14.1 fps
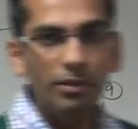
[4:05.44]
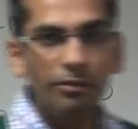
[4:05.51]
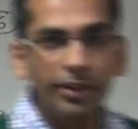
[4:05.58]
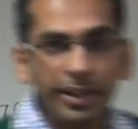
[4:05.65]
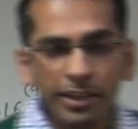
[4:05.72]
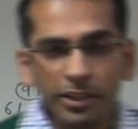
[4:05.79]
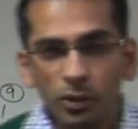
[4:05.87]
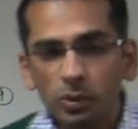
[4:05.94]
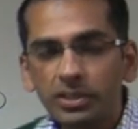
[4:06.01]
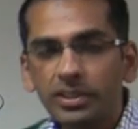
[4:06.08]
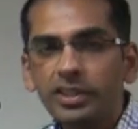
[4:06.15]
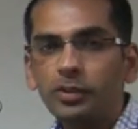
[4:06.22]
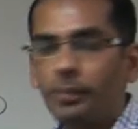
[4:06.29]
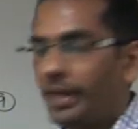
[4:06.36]
We can use
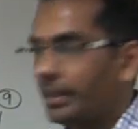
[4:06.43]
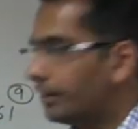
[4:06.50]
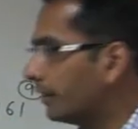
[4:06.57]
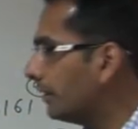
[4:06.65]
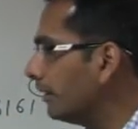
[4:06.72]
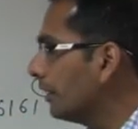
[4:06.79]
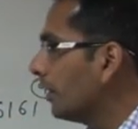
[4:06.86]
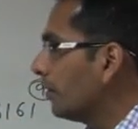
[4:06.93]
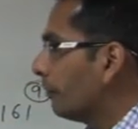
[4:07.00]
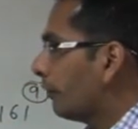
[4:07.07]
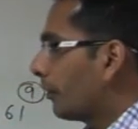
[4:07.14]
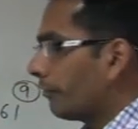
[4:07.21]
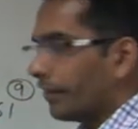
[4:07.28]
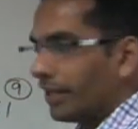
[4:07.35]
this method
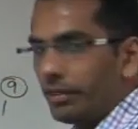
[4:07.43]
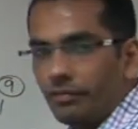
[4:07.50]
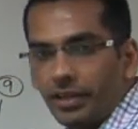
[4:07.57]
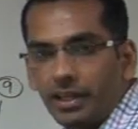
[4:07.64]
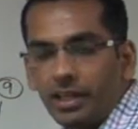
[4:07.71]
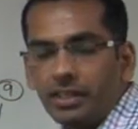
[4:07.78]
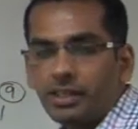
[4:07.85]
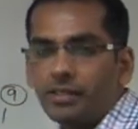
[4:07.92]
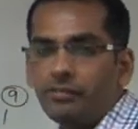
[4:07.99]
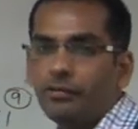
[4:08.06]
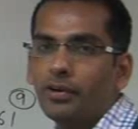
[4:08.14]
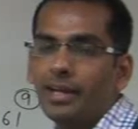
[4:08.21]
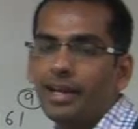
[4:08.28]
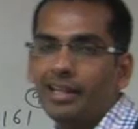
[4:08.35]
for verification,
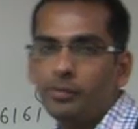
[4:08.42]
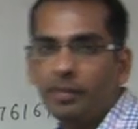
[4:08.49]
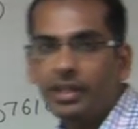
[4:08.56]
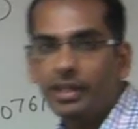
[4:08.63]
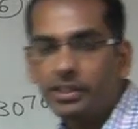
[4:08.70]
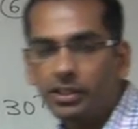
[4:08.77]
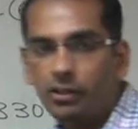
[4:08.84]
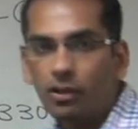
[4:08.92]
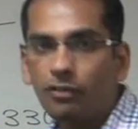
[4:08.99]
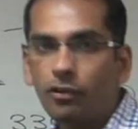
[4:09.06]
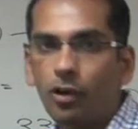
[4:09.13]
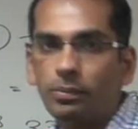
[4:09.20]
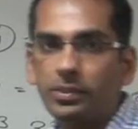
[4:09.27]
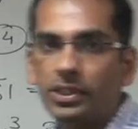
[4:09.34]
for elimination
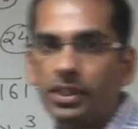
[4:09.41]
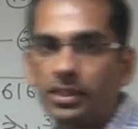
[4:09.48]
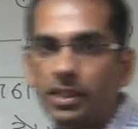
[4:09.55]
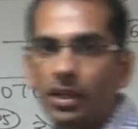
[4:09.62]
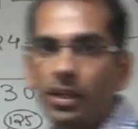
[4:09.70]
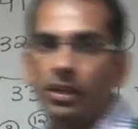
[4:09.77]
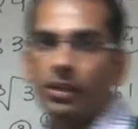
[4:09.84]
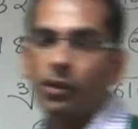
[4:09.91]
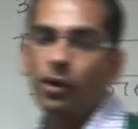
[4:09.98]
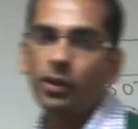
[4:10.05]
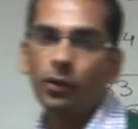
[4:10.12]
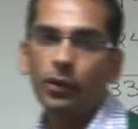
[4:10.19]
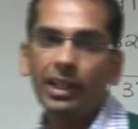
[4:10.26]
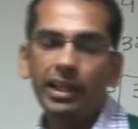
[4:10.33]
of options,
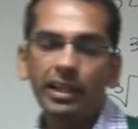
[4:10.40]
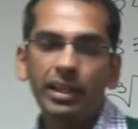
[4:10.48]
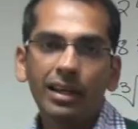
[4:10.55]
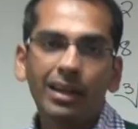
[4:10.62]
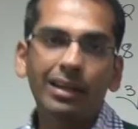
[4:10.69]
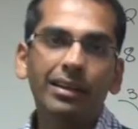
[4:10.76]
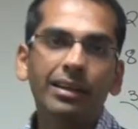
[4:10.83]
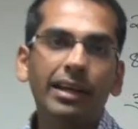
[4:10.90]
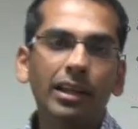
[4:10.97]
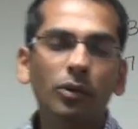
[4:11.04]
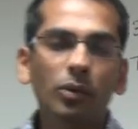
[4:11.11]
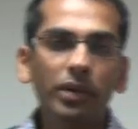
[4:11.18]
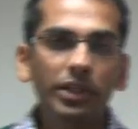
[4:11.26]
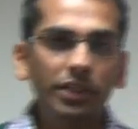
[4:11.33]
not only in
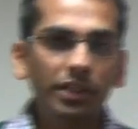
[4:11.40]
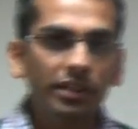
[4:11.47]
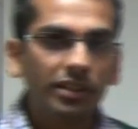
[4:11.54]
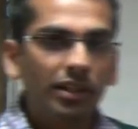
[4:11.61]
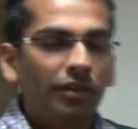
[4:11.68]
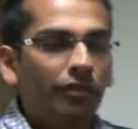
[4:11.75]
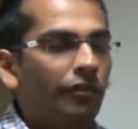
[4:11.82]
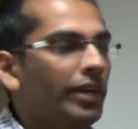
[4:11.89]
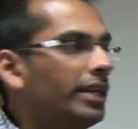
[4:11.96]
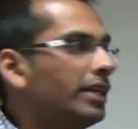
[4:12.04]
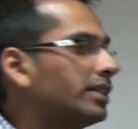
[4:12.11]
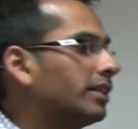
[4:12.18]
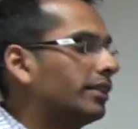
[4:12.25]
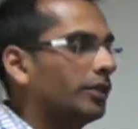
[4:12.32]
calculation,
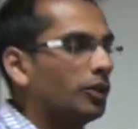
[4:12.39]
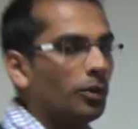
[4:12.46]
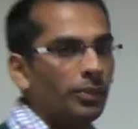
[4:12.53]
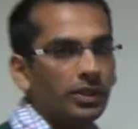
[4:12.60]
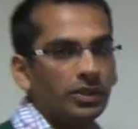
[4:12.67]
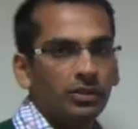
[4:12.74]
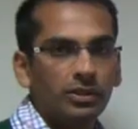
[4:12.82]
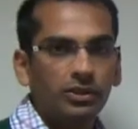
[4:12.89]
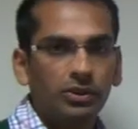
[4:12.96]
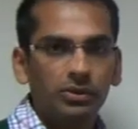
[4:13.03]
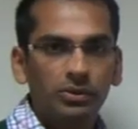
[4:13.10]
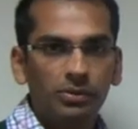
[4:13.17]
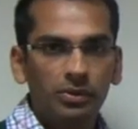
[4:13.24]
various other topics also.